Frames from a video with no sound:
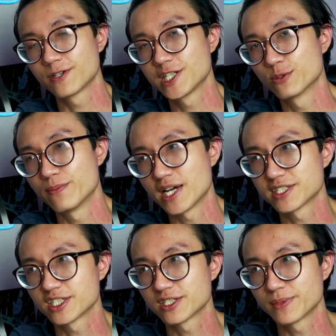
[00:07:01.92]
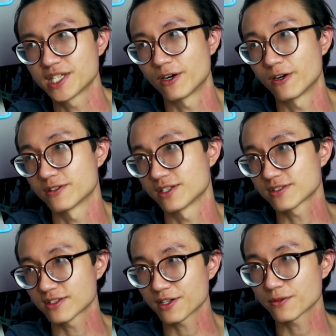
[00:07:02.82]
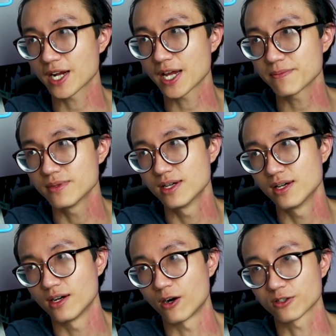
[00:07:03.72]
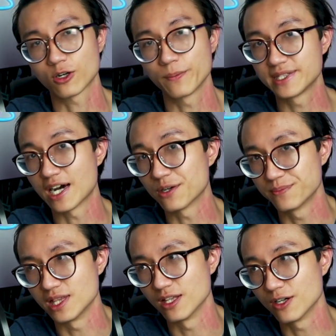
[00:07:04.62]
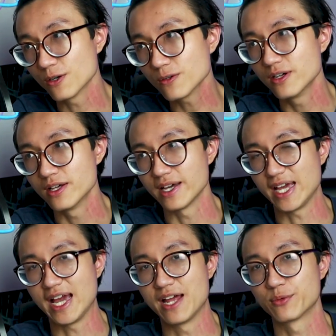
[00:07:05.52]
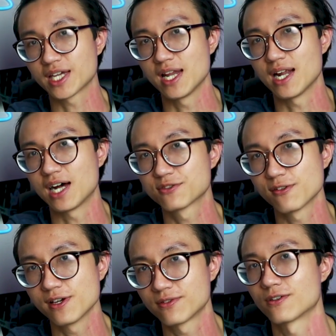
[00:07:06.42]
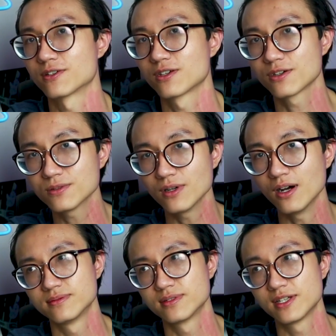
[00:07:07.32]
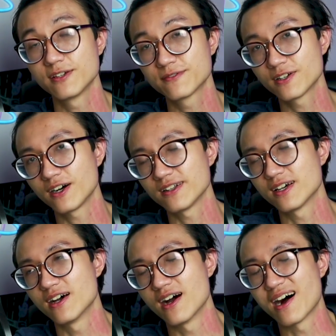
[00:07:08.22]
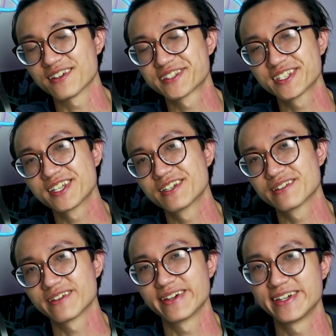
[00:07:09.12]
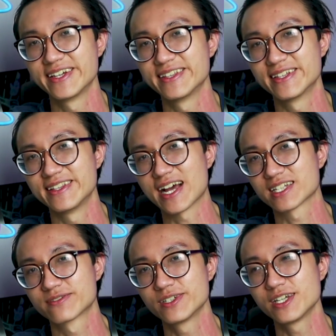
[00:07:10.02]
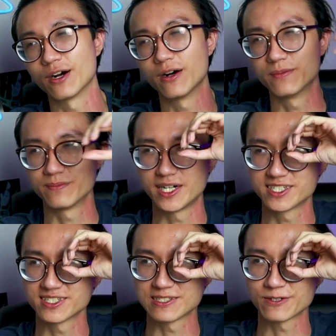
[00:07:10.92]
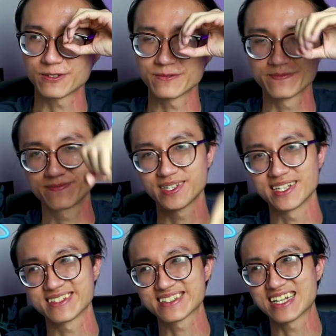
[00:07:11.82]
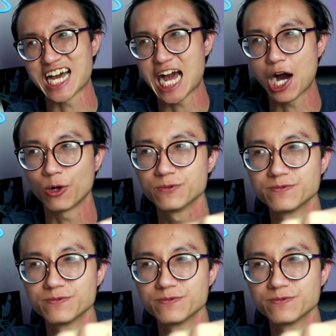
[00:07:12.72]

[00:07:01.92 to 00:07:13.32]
to message me on Instagram or comment down below and we can answer it for you. If not, I'll see you in the next video. Budget Zero, peace out.